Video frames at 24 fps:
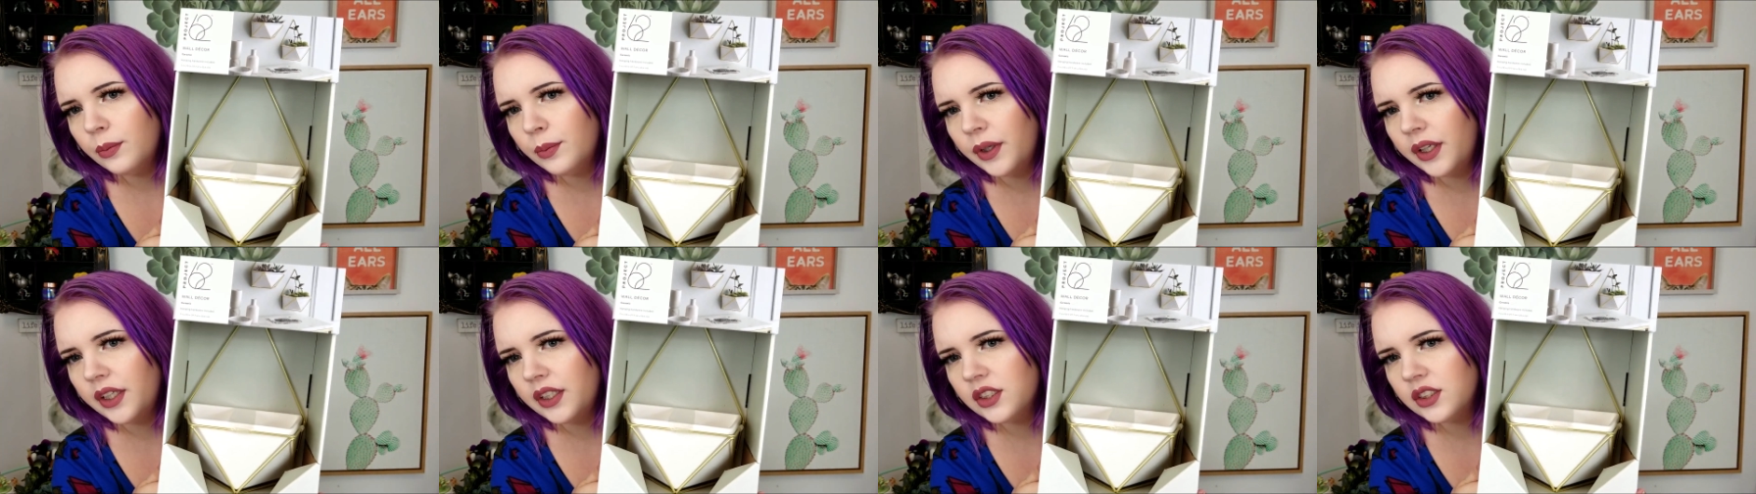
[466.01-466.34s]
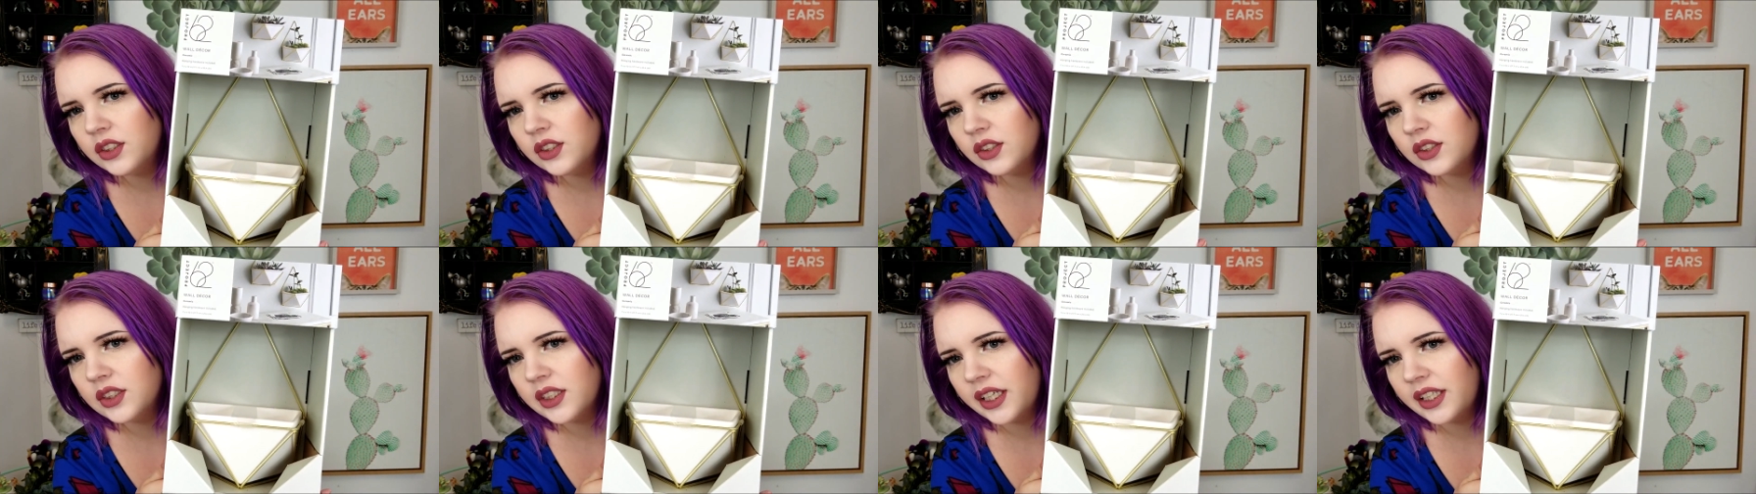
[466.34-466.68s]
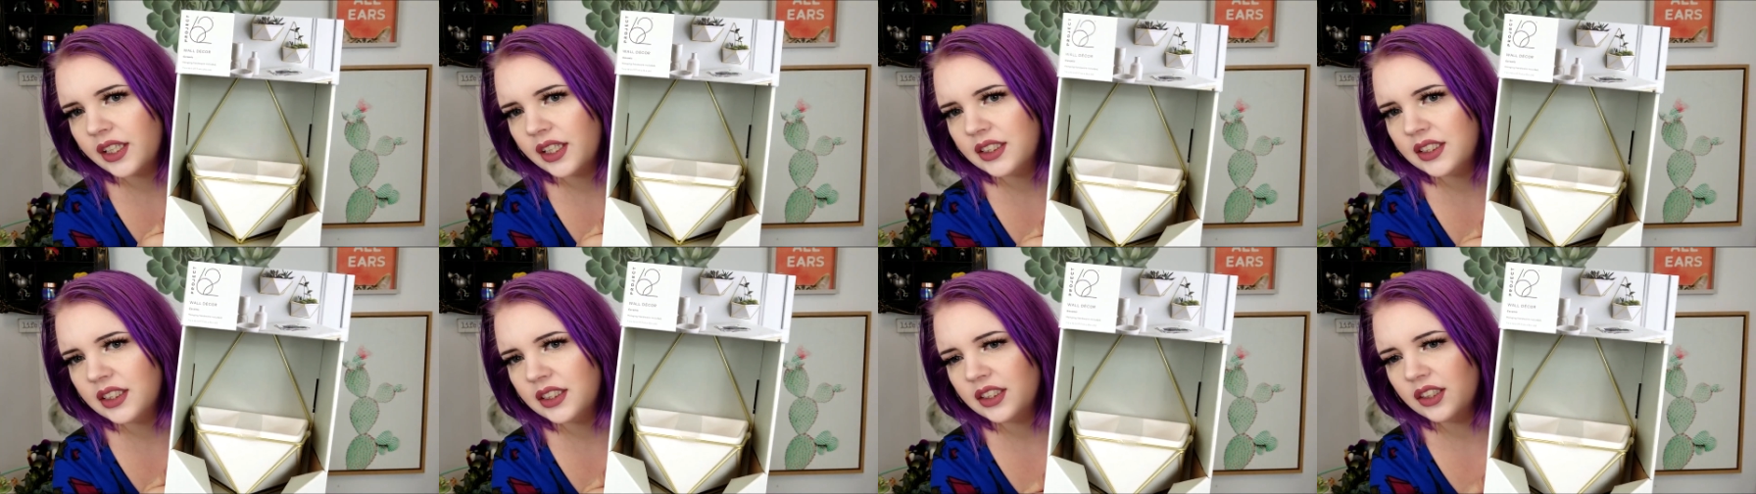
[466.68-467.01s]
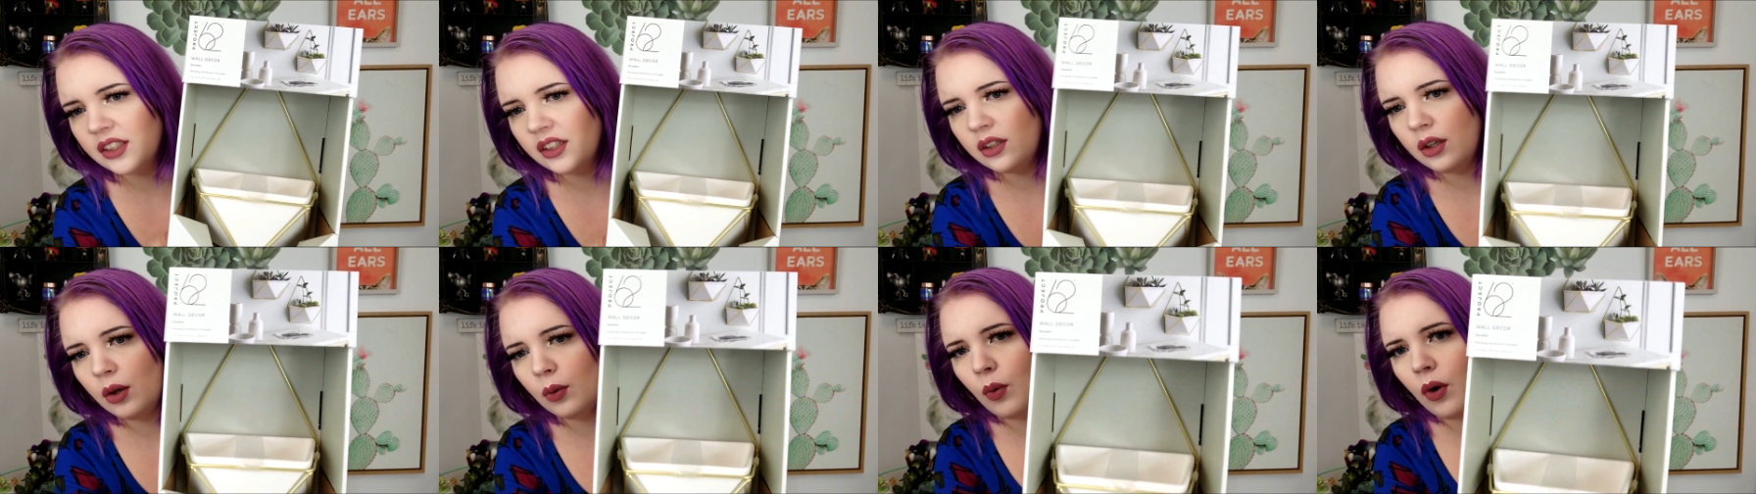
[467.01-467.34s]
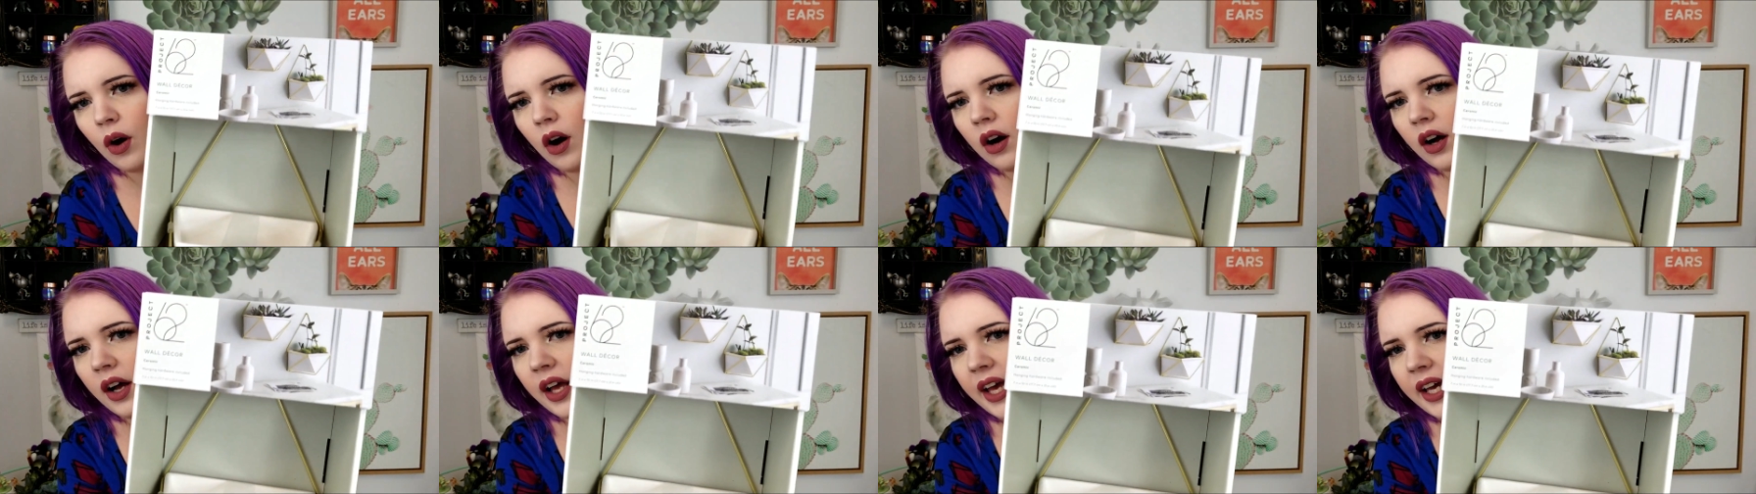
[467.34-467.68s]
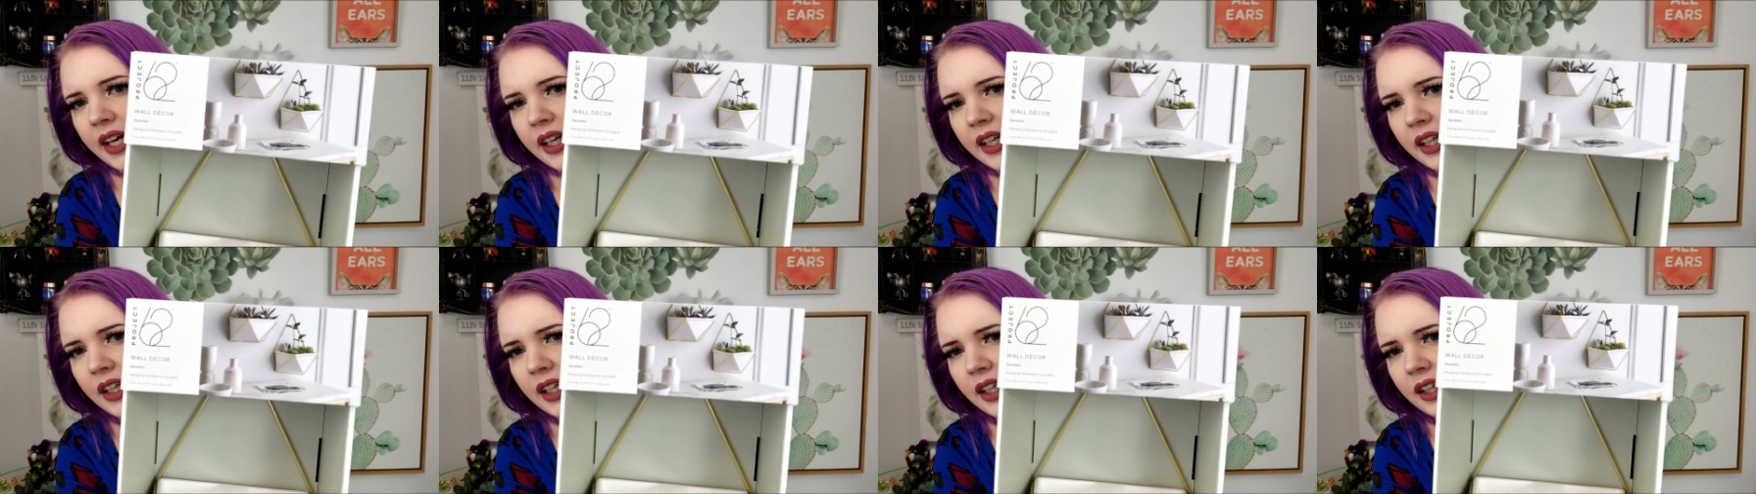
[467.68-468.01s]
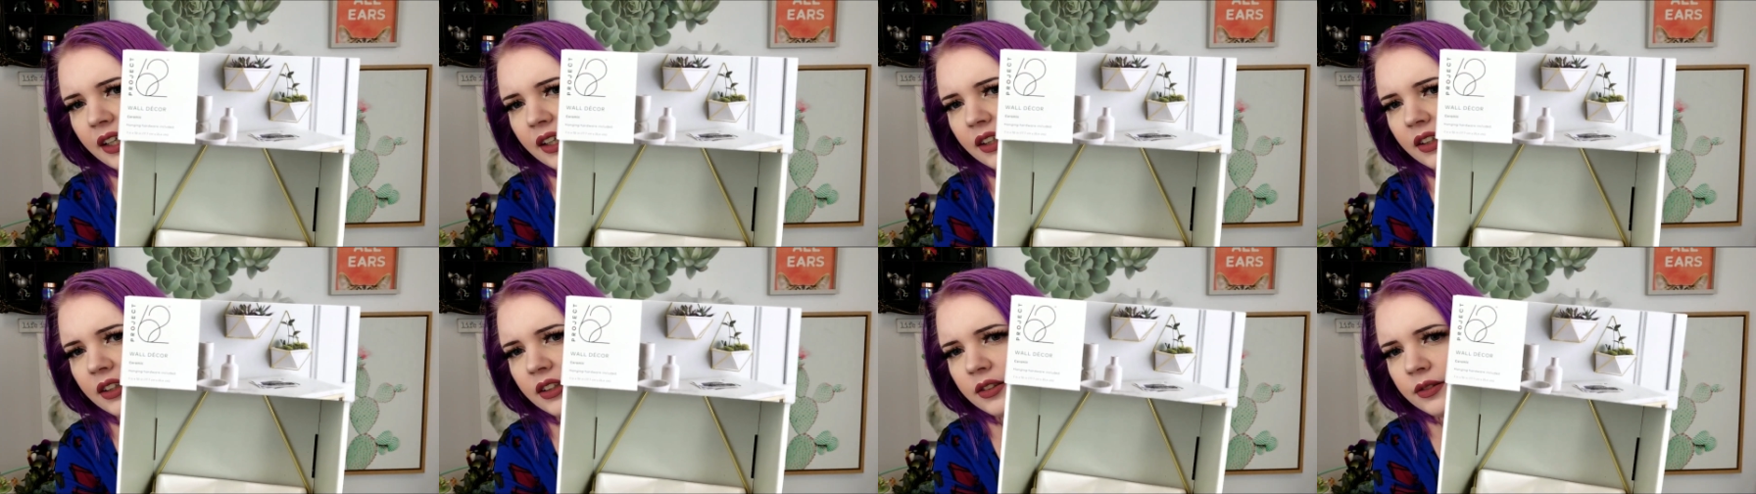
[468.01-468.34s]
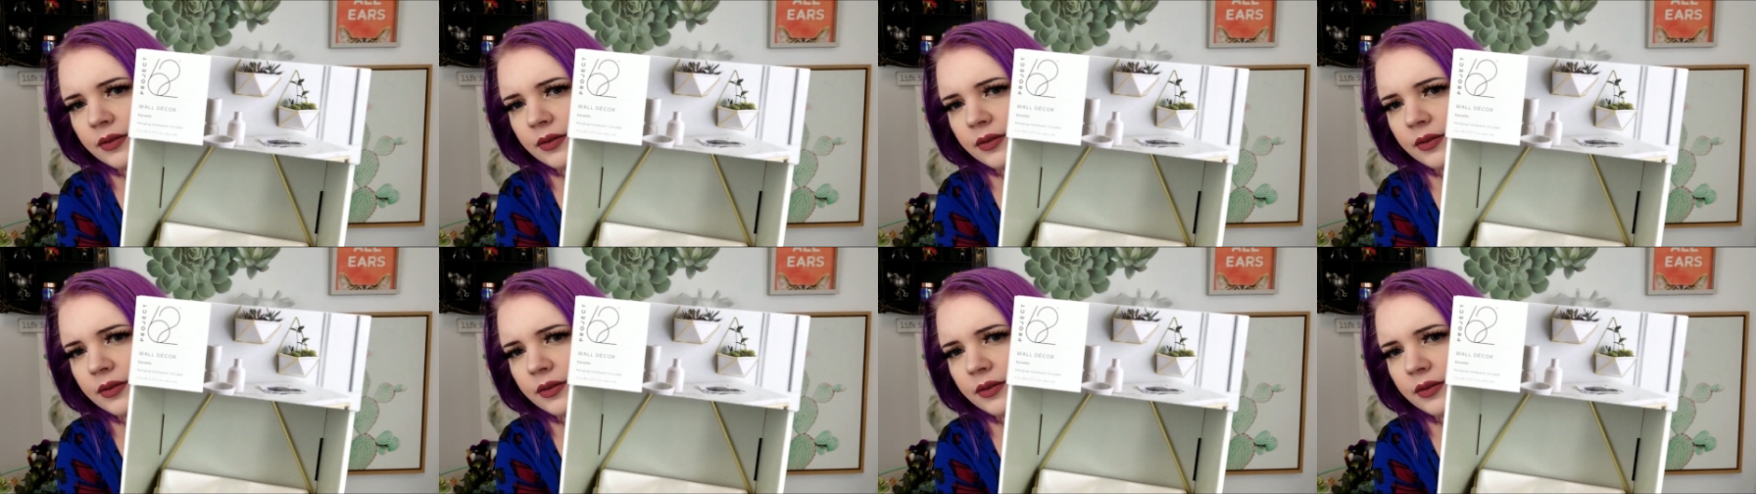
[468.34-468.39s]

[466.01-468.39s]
but it just looks like this. It's a little wall hanging